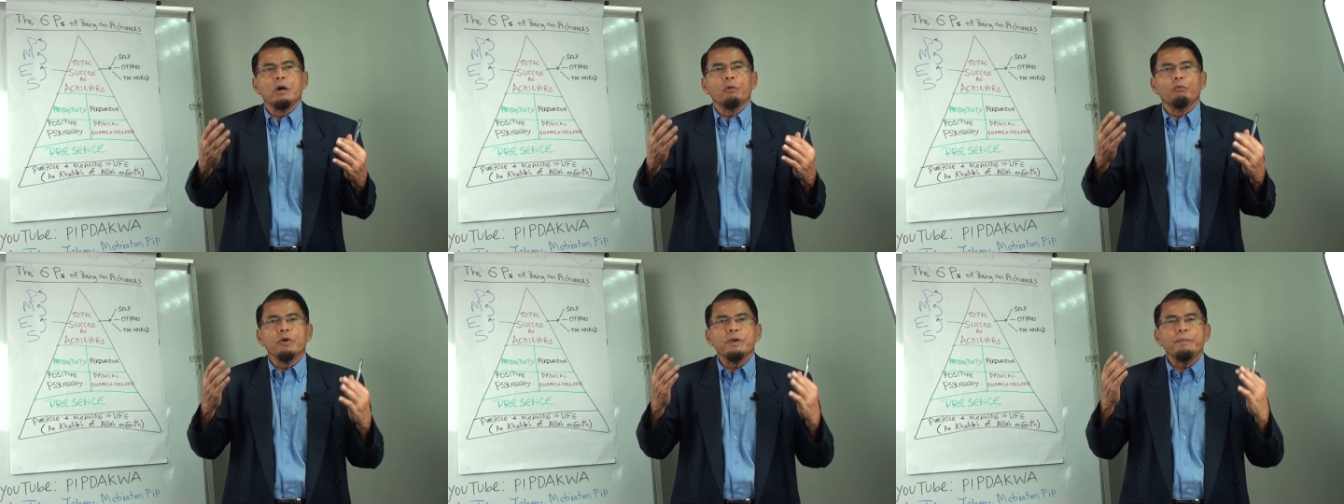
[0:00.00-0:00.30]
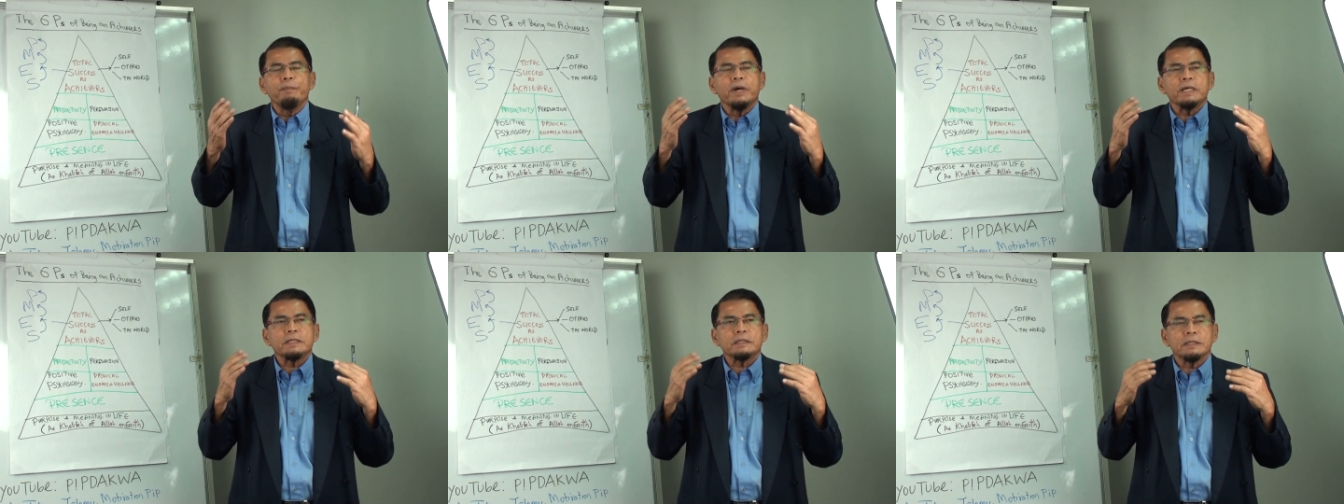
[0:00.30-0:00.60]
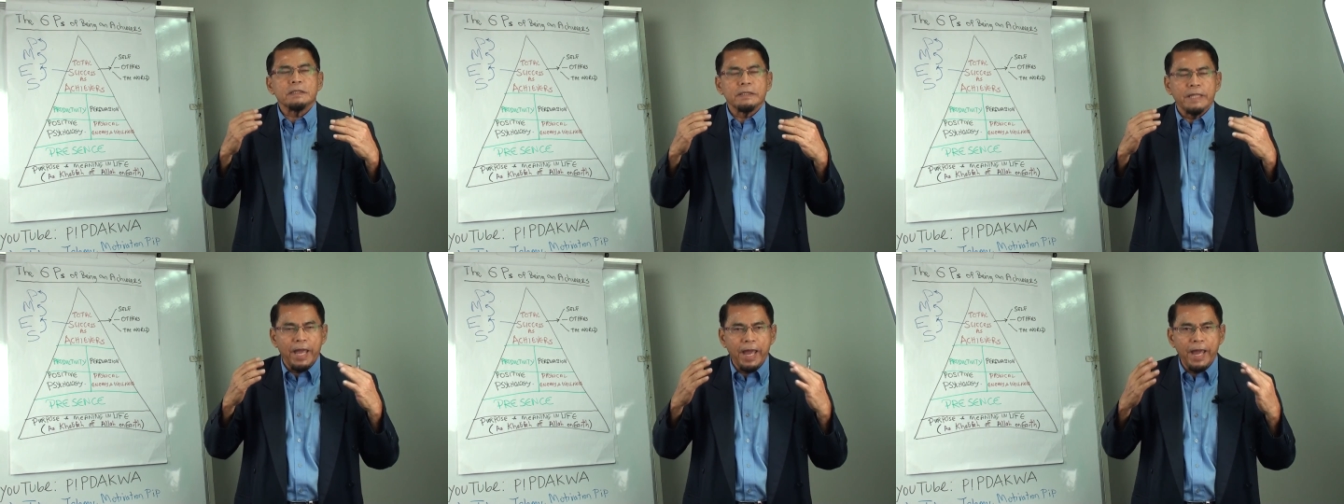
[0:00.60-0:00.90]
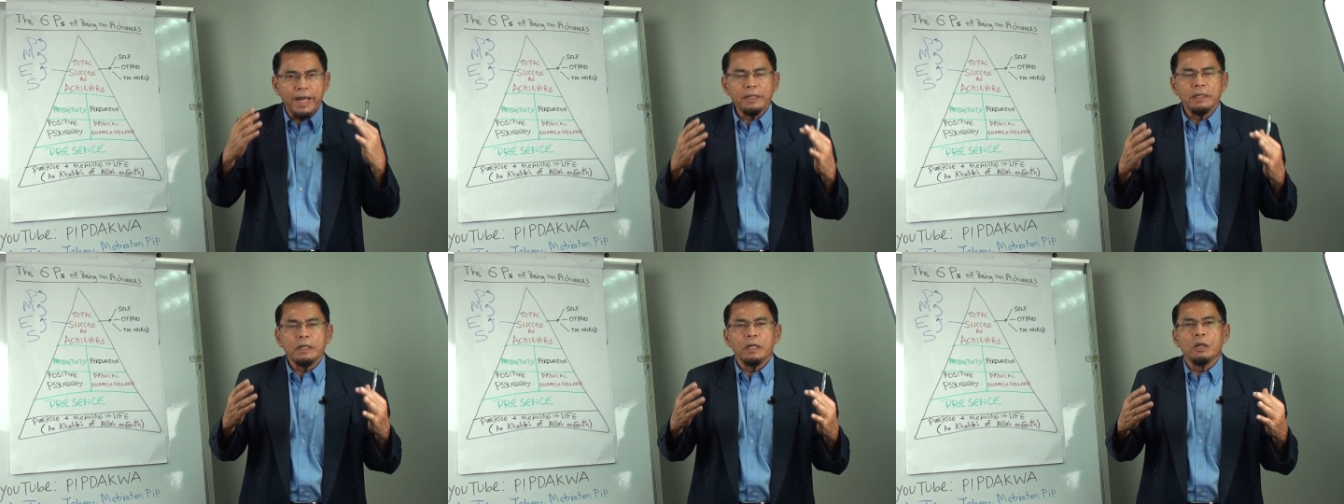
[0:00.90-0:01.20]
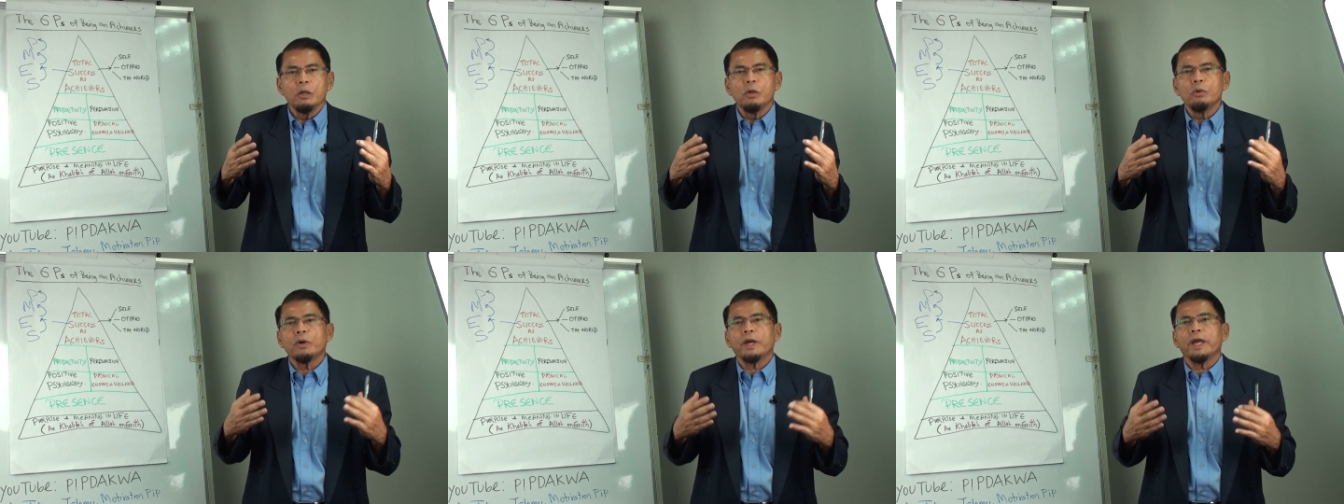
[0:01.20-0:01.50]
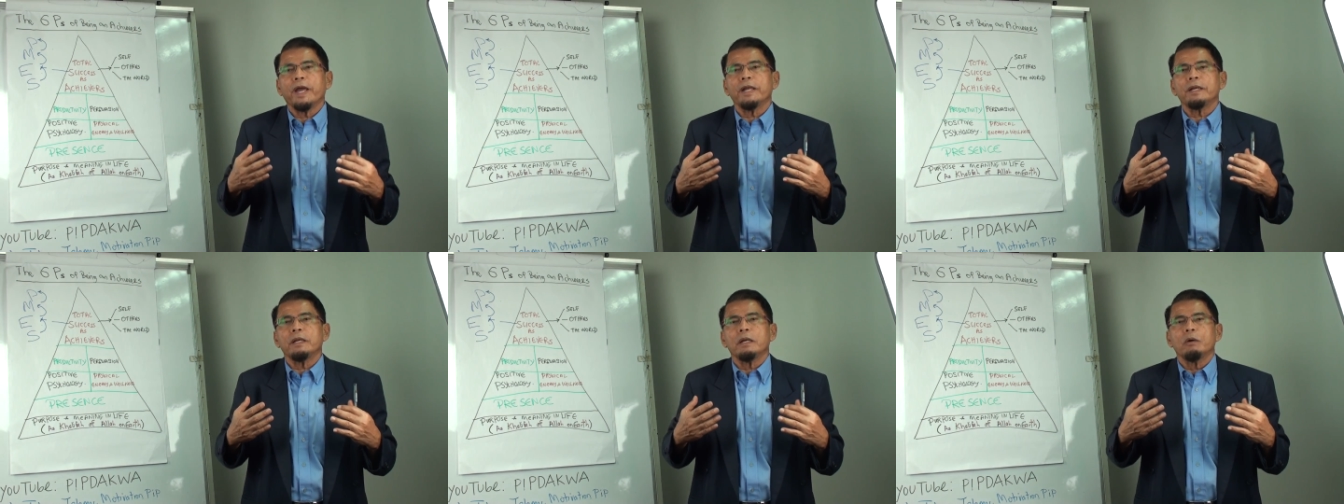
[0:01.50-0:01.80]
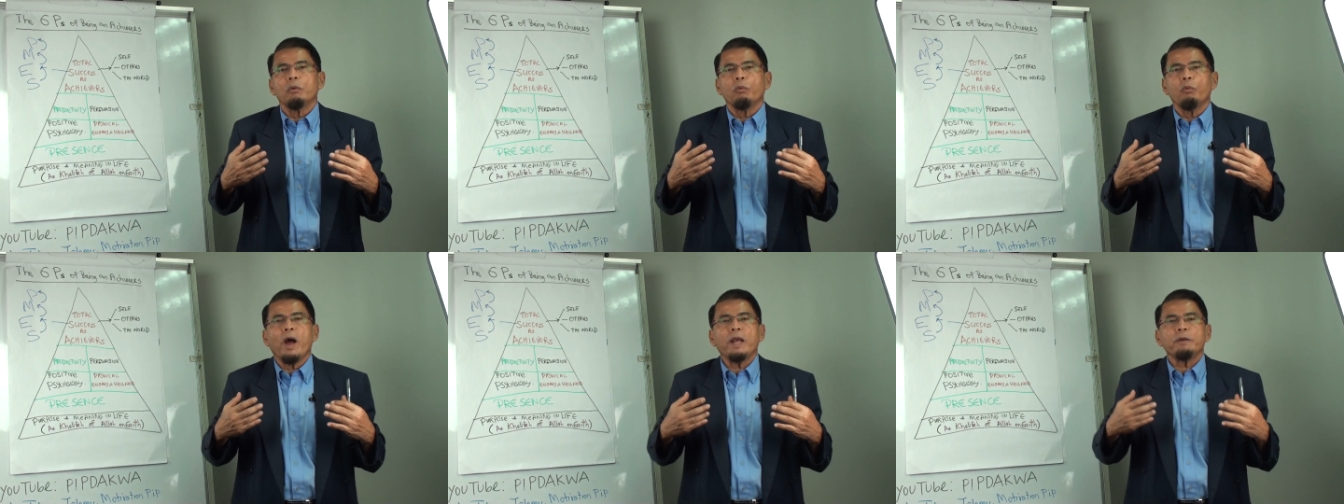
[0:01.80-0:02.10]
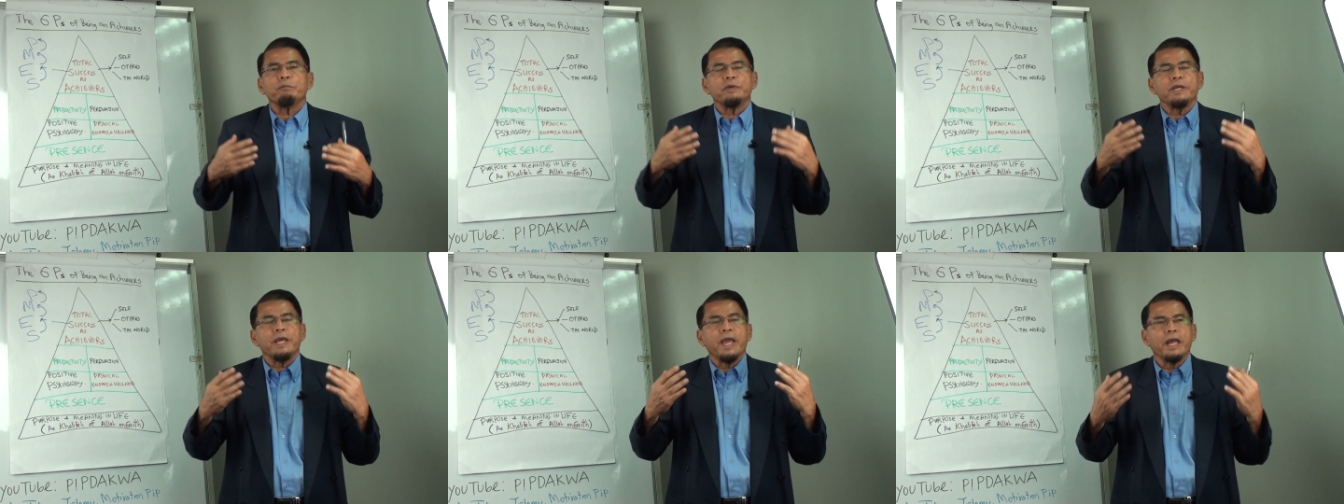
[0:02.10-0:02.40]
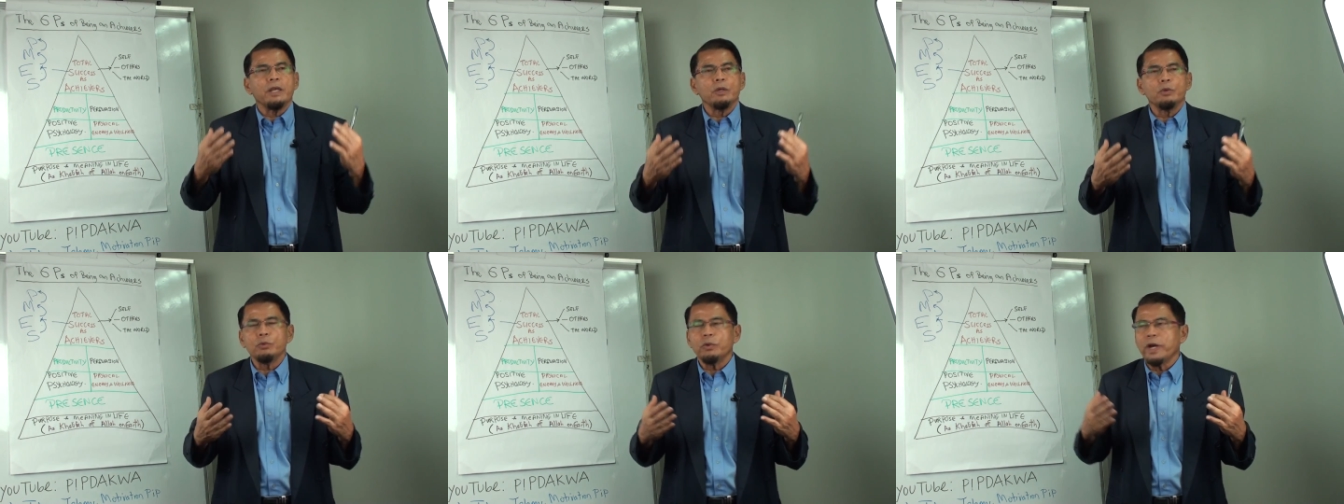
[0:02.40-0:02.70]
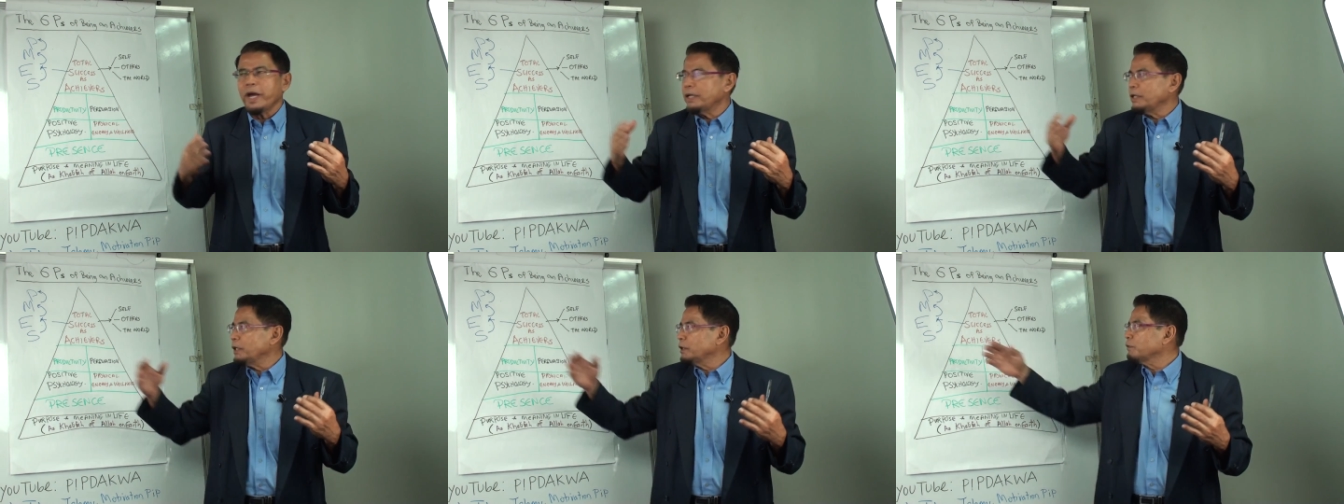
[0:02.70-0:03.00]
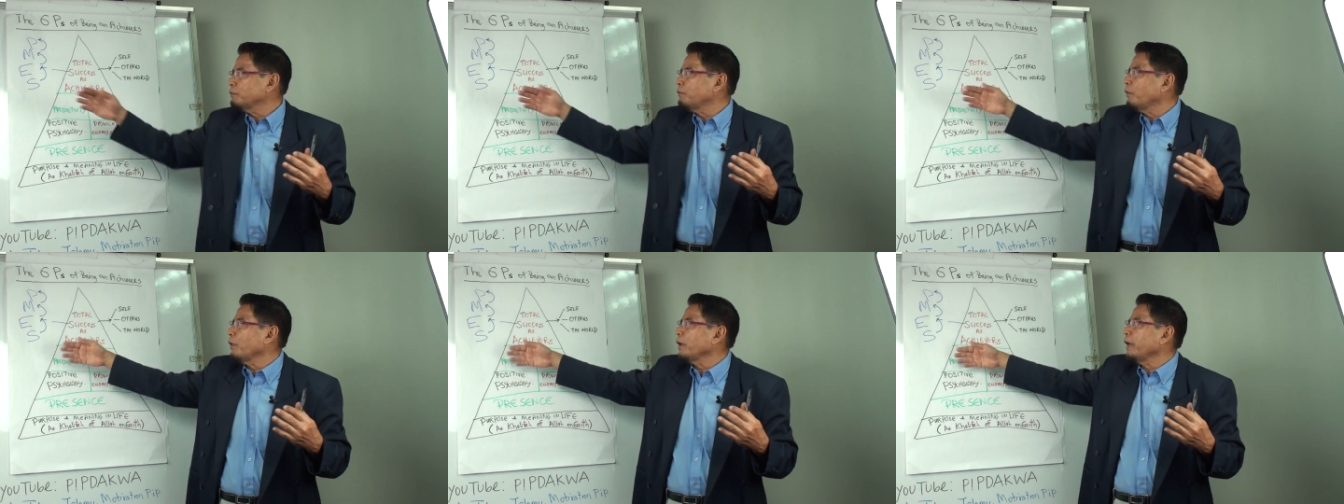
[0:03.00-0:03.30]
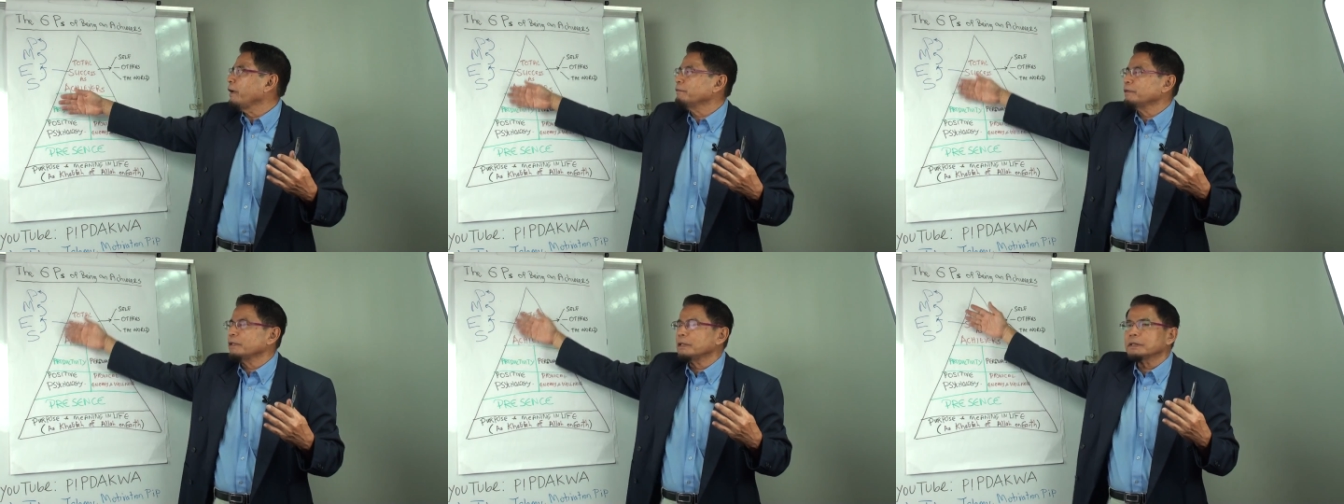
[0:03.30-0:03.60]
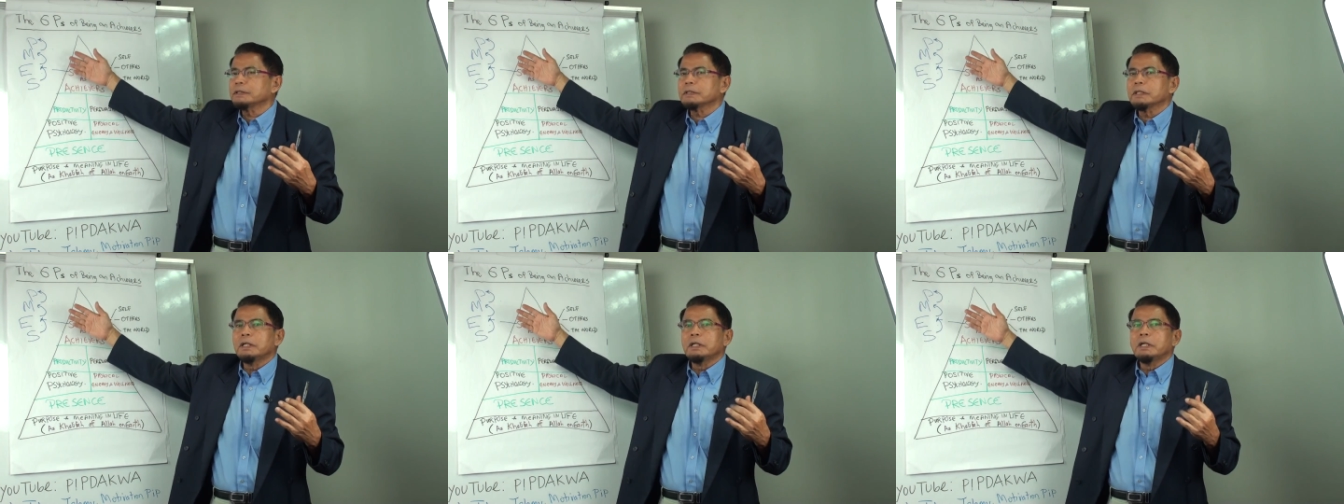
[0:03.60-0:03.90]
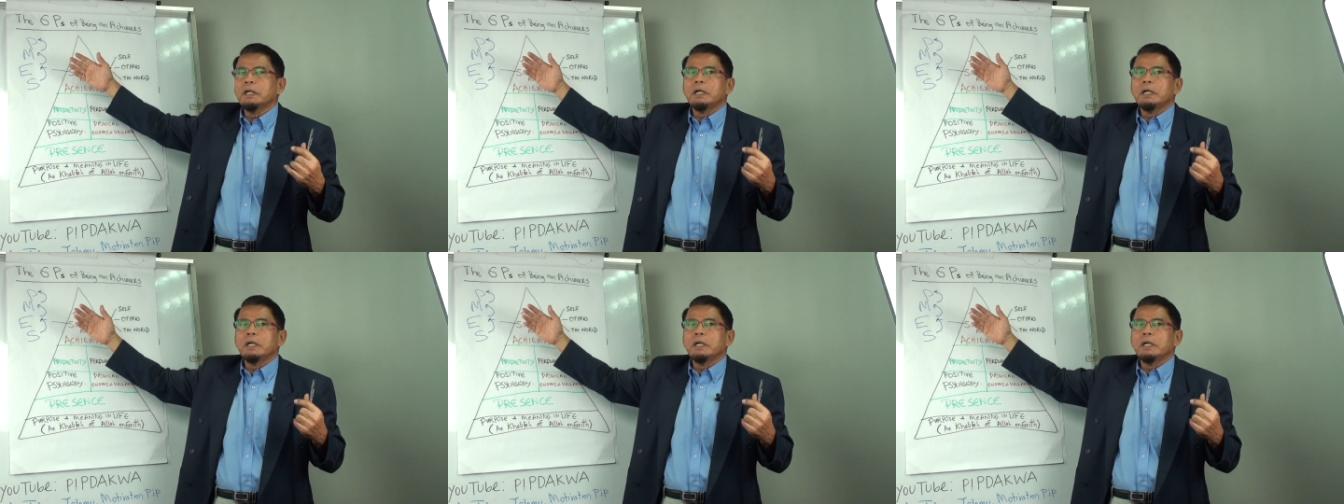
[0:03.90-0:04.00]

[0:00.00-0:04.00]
we must then look at what we can do at these four levels.